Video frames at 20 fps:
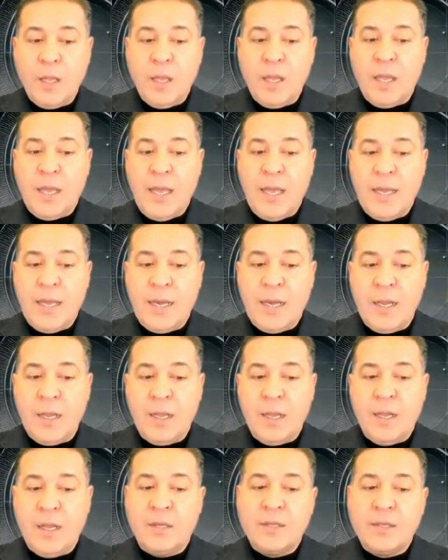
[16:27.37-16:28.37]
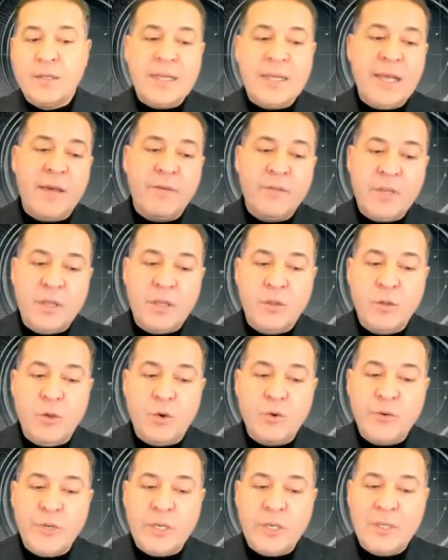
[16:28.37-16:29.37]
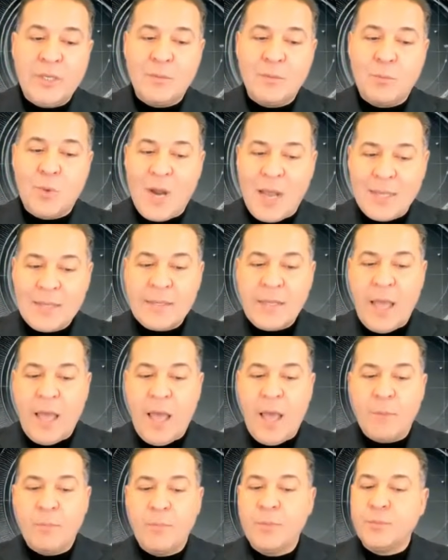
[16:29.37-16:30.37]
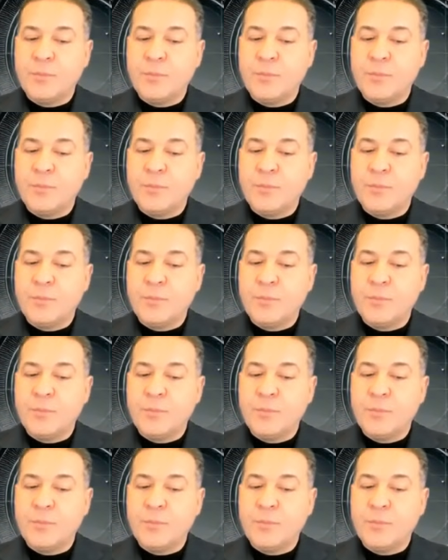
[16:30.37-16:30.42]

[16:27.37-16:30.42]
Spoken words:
and not having no real price cap.